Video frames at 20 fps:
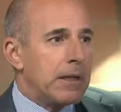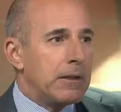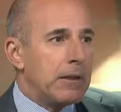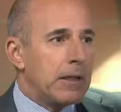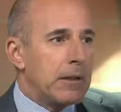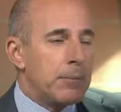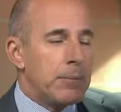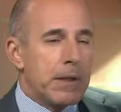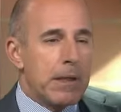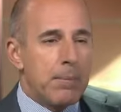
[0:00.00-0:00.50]

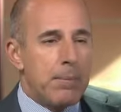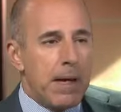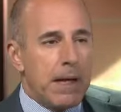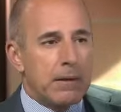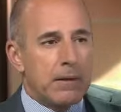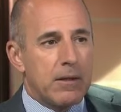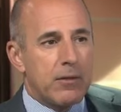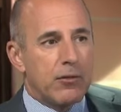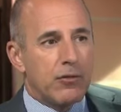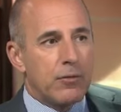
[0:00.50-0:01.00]
little bit
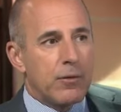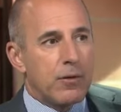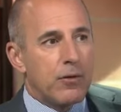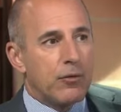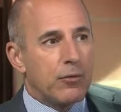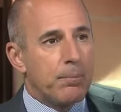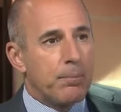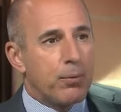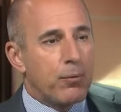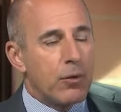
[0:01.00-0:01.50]
about this
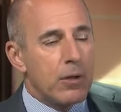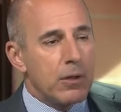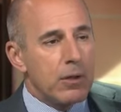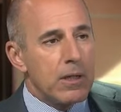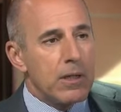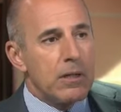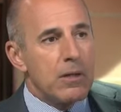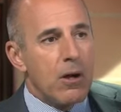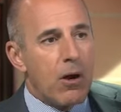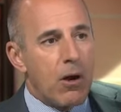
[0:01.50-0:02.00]
this
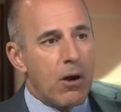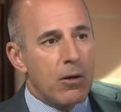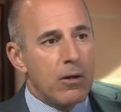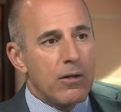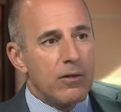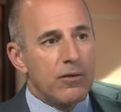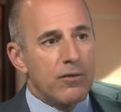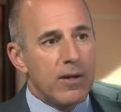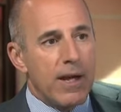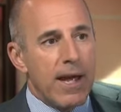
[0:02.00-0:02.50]
brilliant
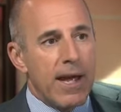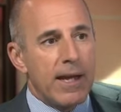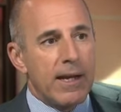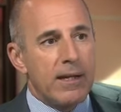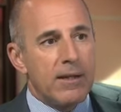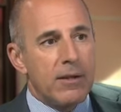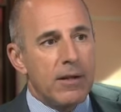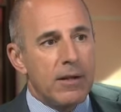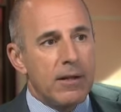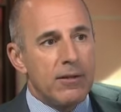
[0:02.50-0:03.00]
artist
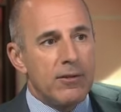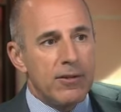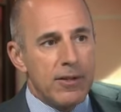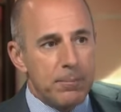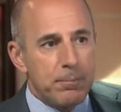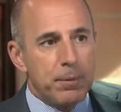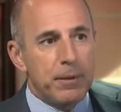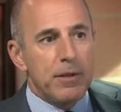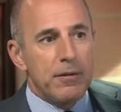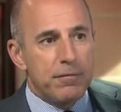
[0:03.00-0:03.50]
and
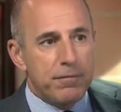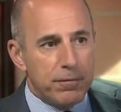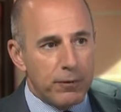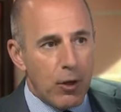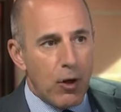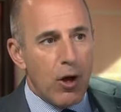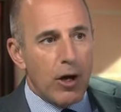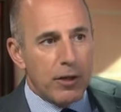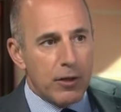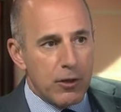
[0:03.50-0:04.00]
deeply
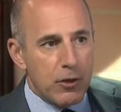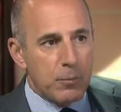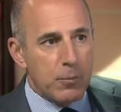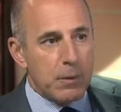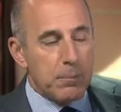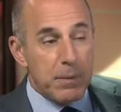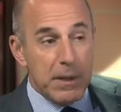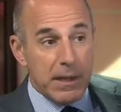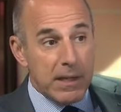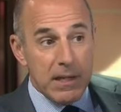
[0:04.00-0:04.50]
flawed
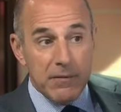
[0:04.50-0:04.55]
human being.